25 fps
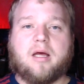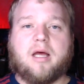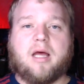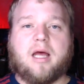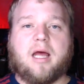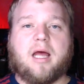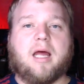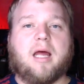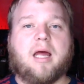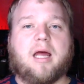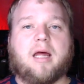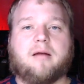
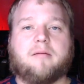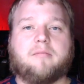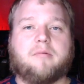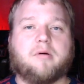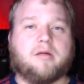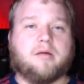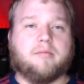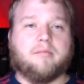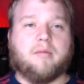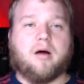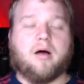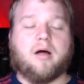and
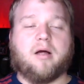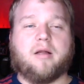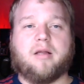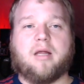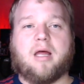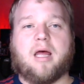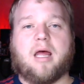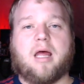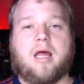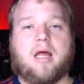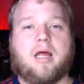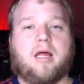put them on
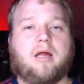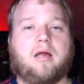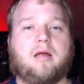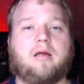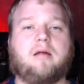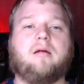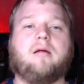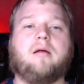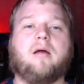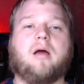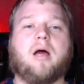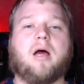
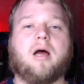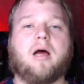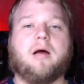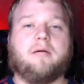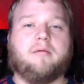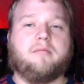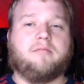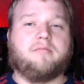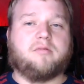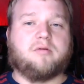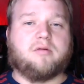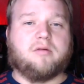a
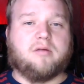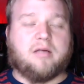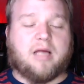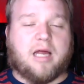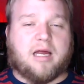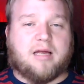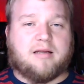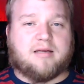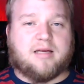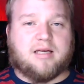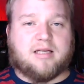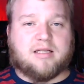
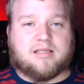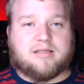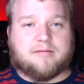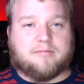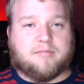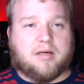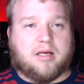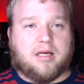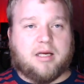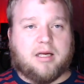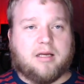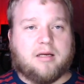
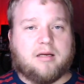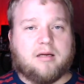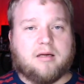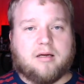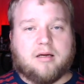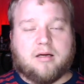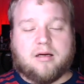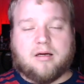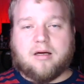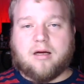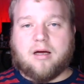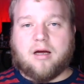18-speed
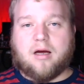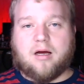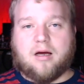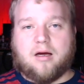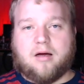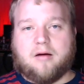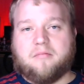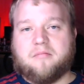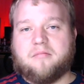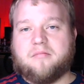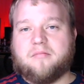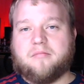
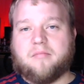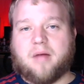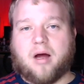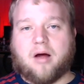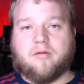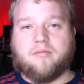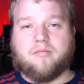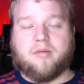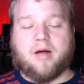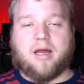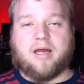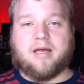
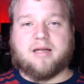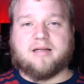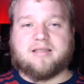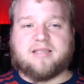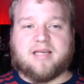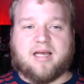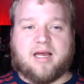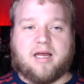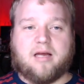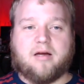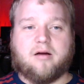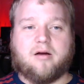mountain bike and
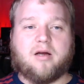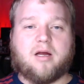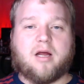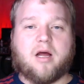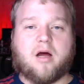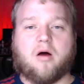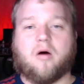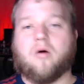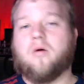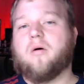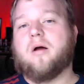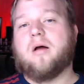say, "Here you
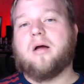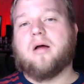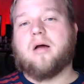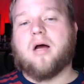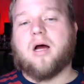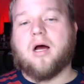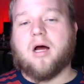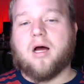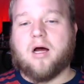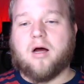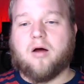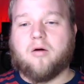go,
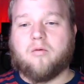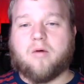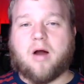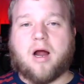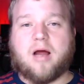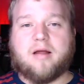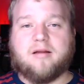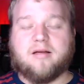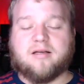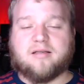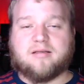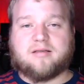
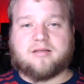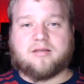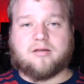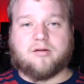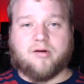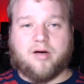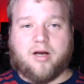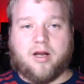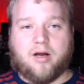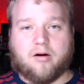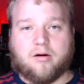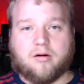ride this
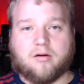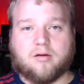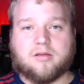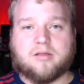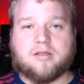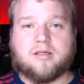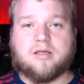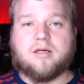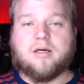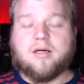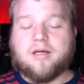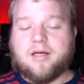
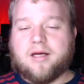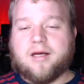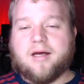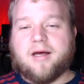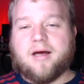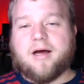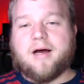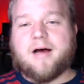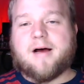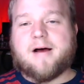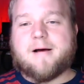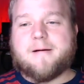3-year-old."
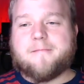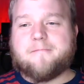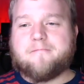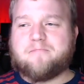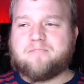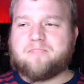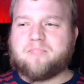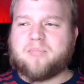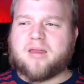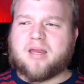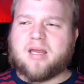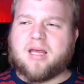
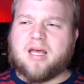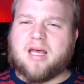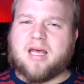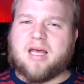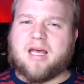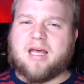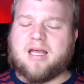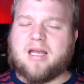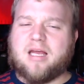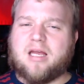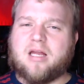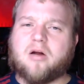
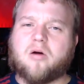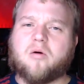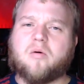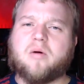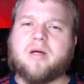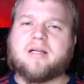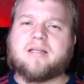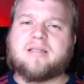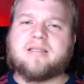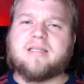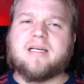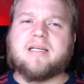
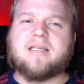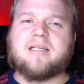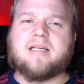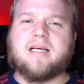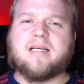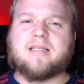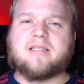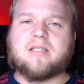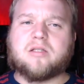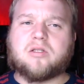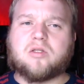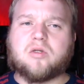
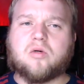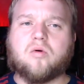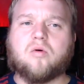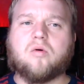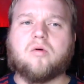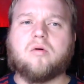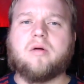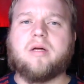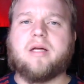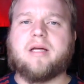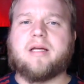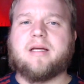It's a
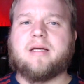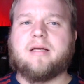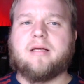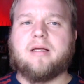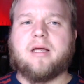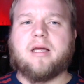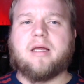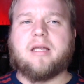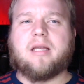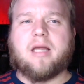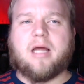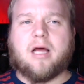tool.
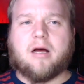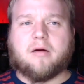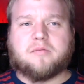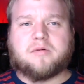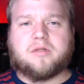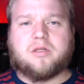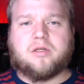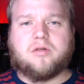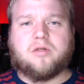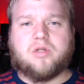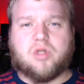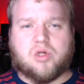It
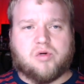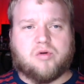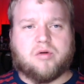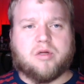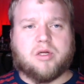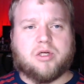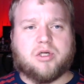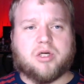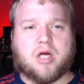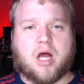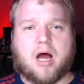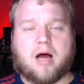helps you do
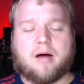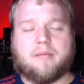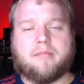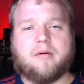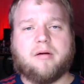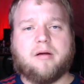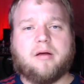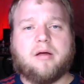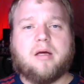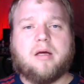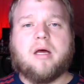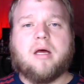the job,
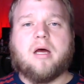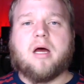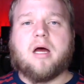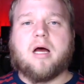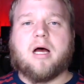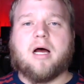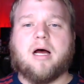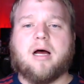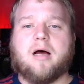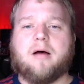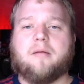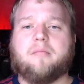
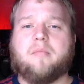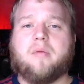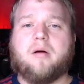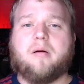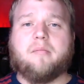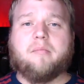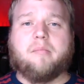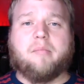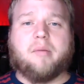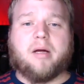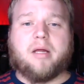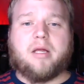
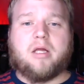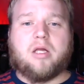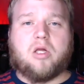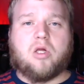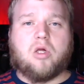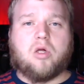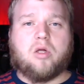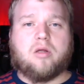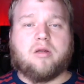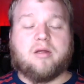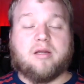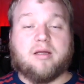but
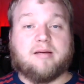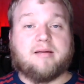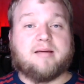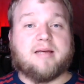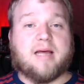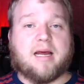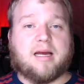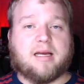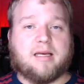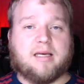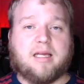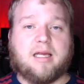the
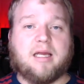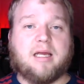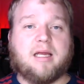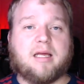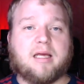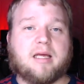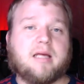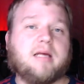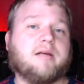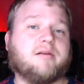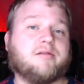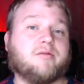
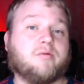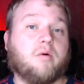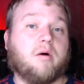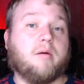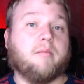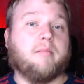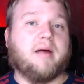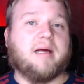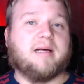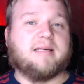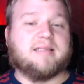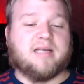technique is what
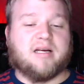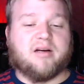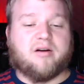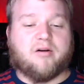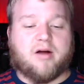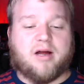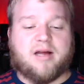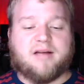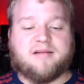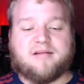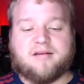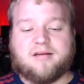makes it
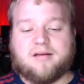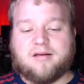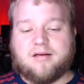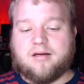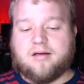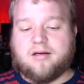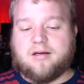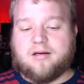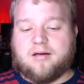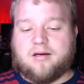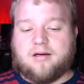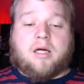great.
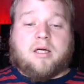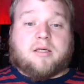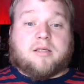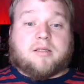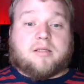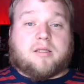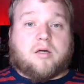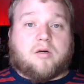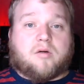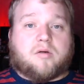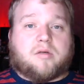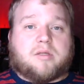
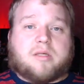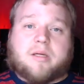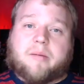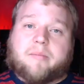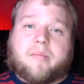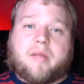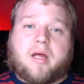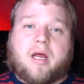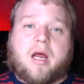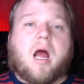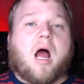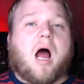So
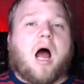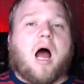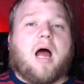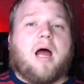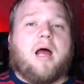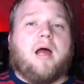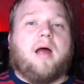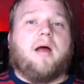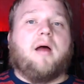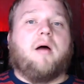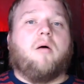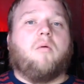something
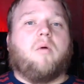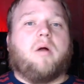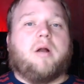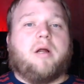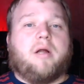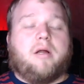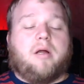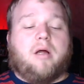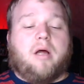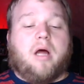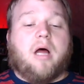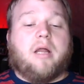I
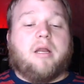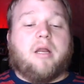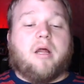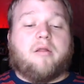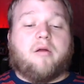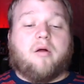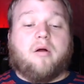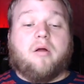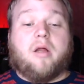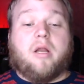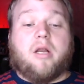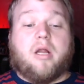want
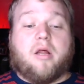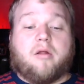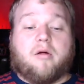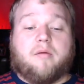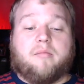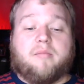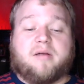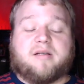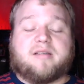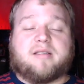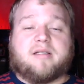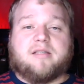to another
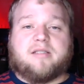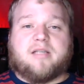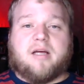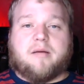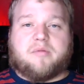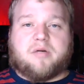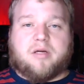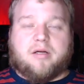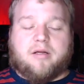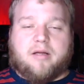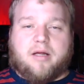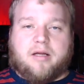
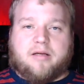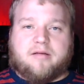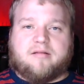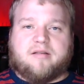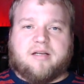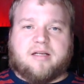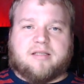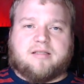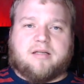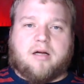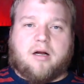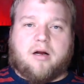misconception
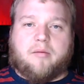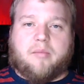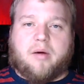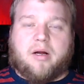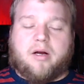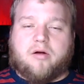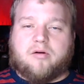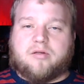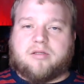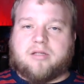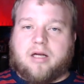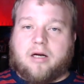that's not on my
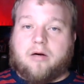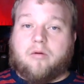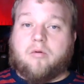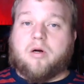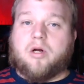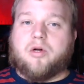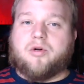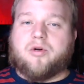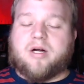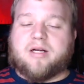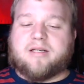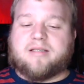notes that I want
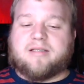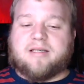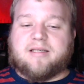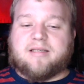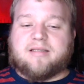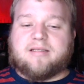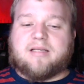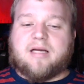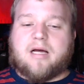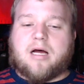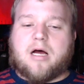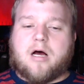to address
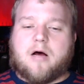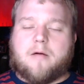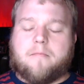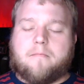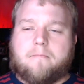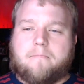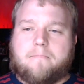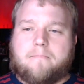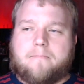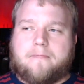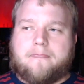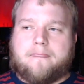is
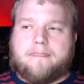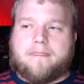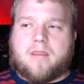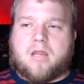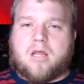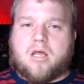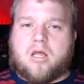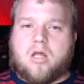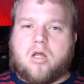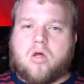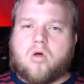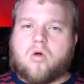
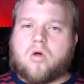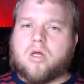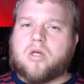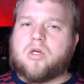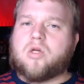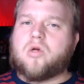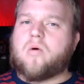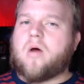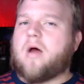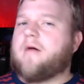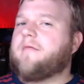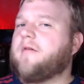you can
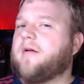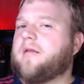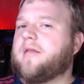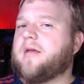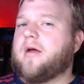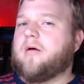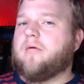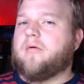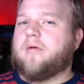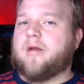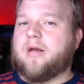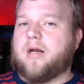do
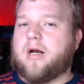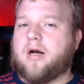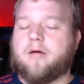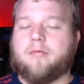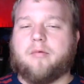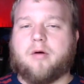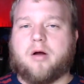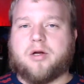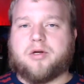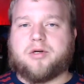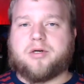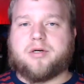everything with an
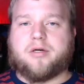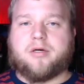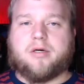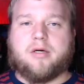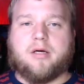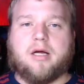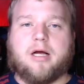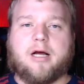airbrush.